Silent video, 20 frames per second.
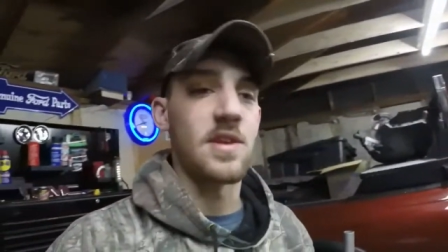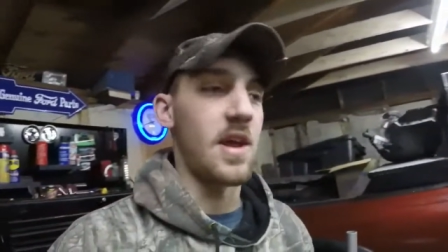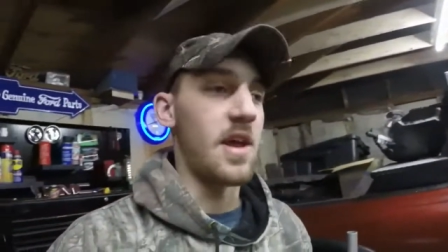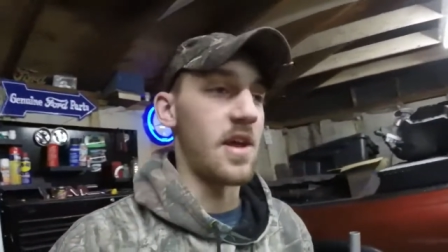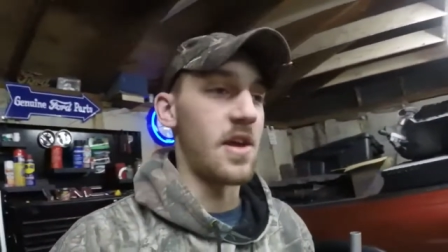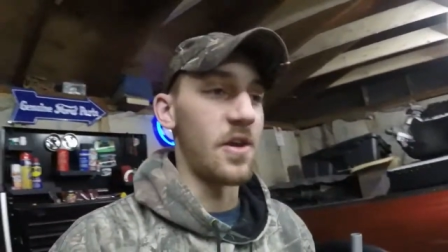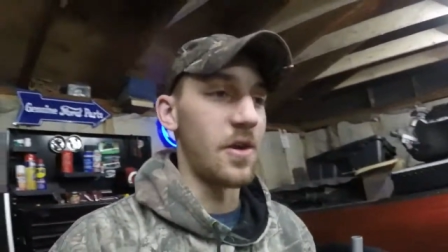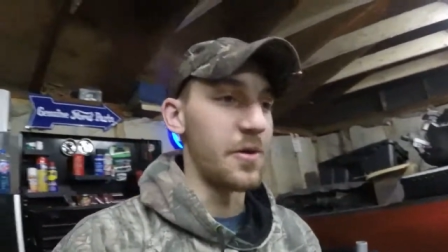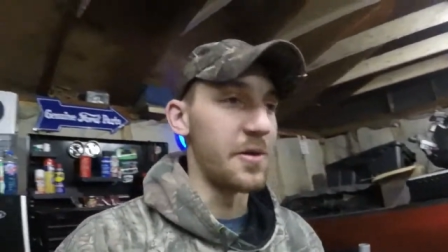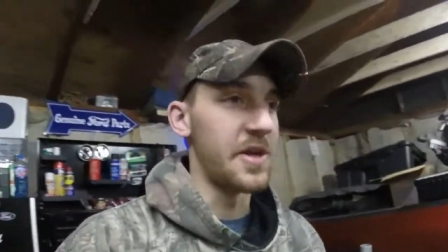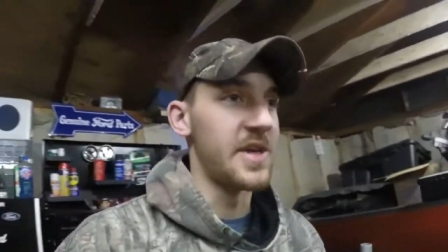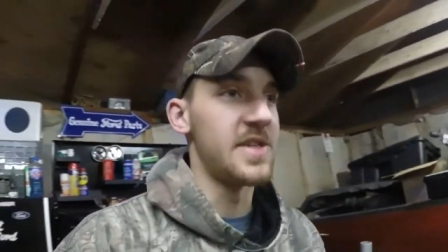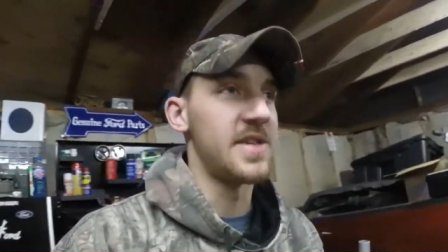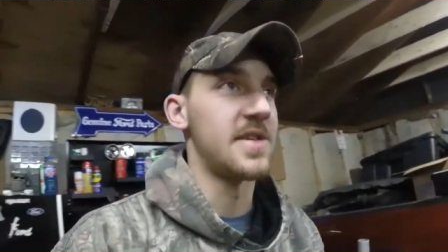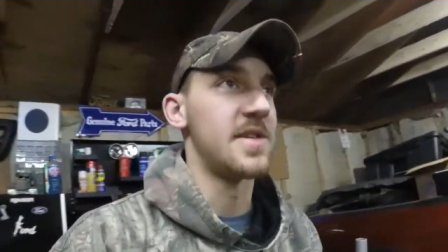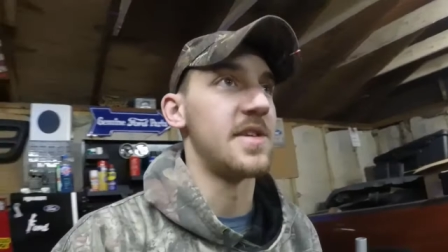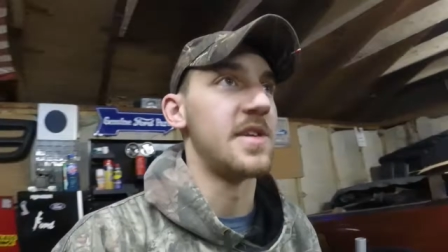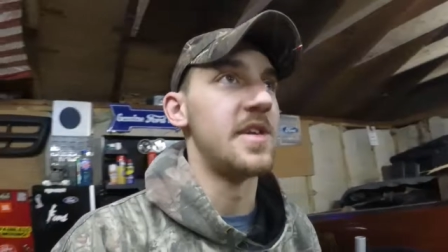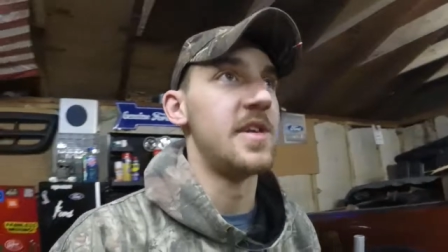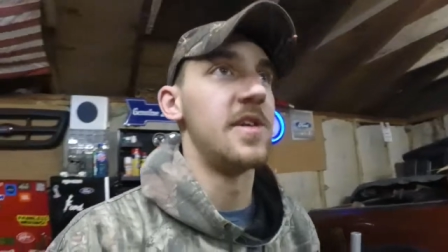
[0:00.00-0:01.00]
I had no lights
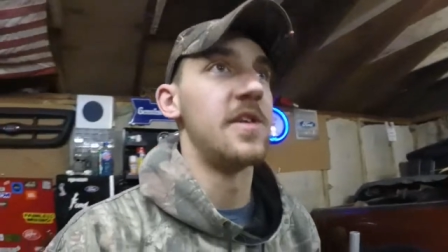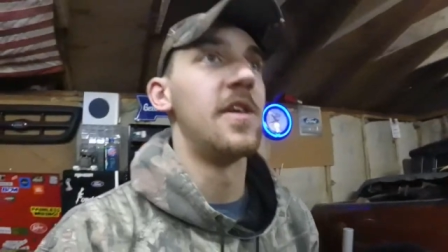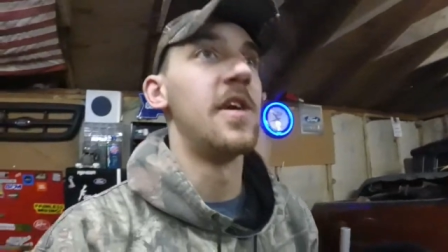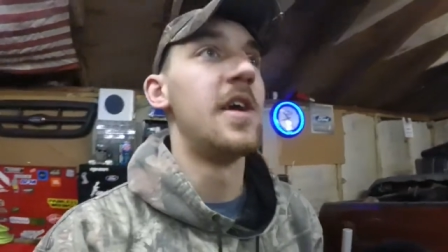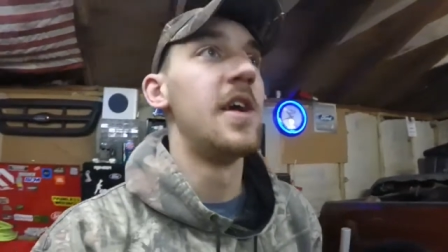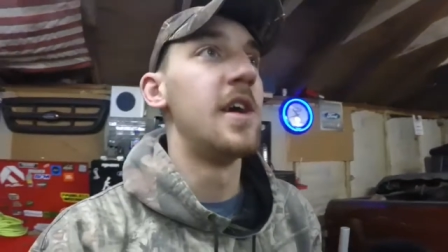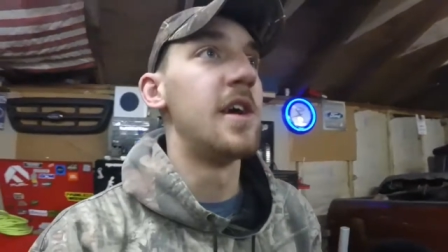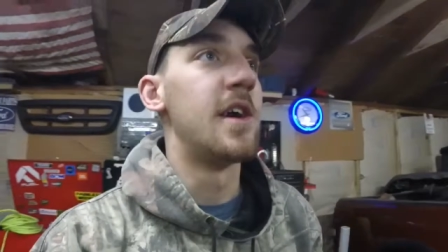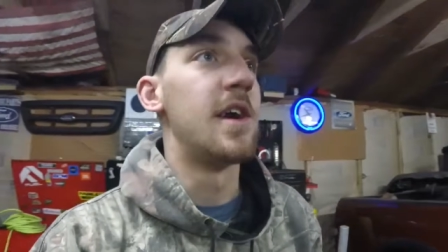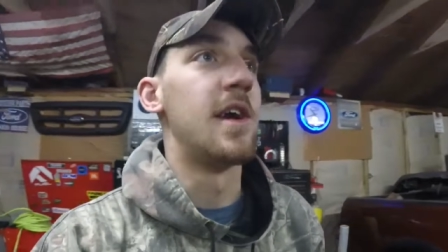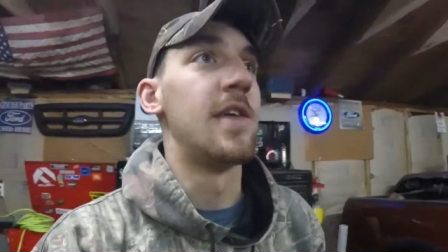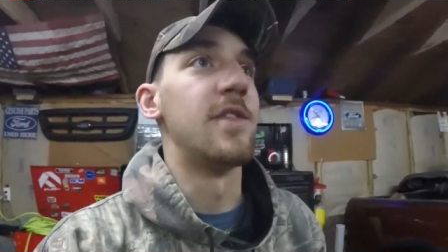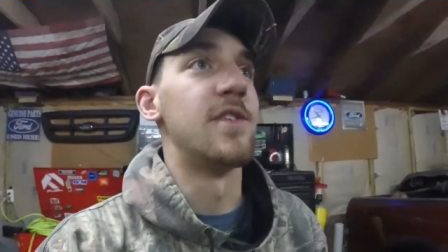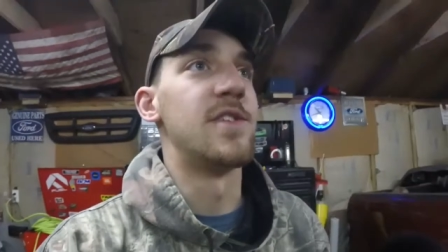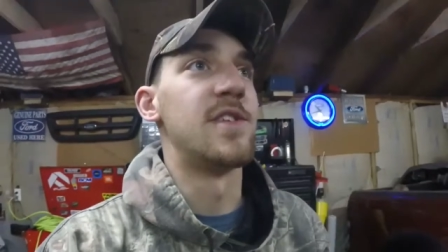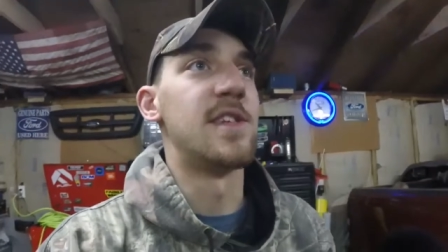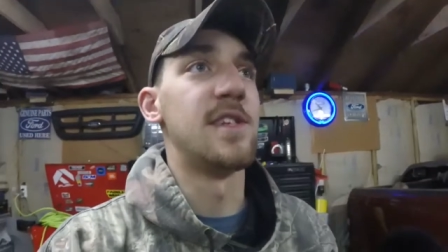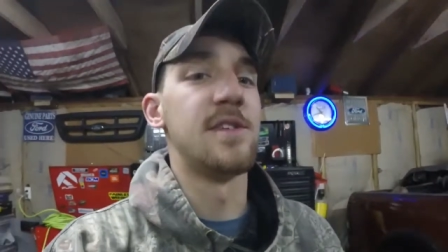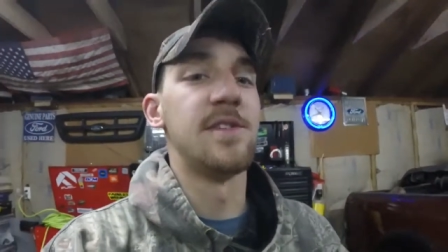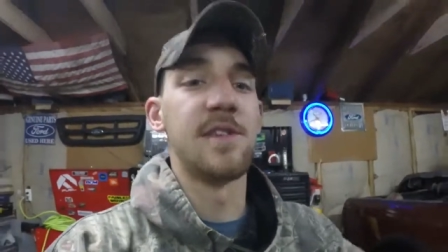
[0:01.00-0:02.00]
in here and the
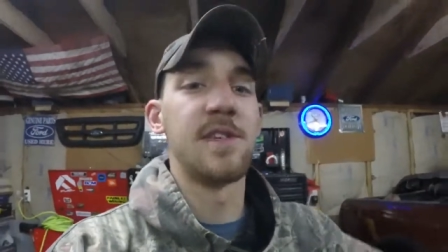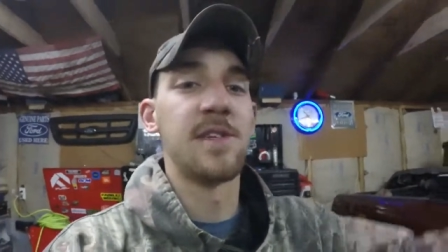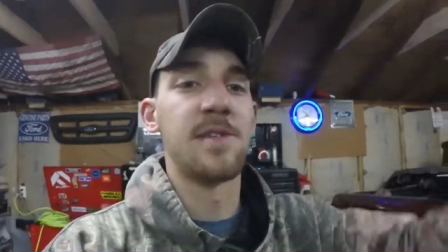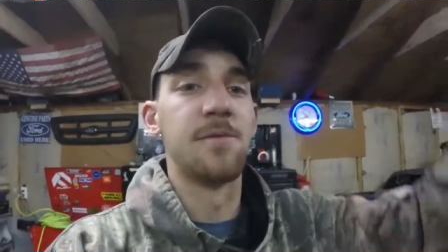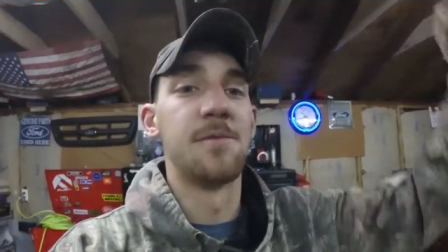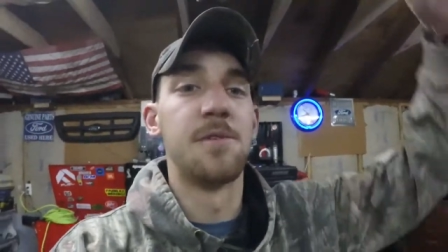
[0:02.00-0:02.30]
ceiling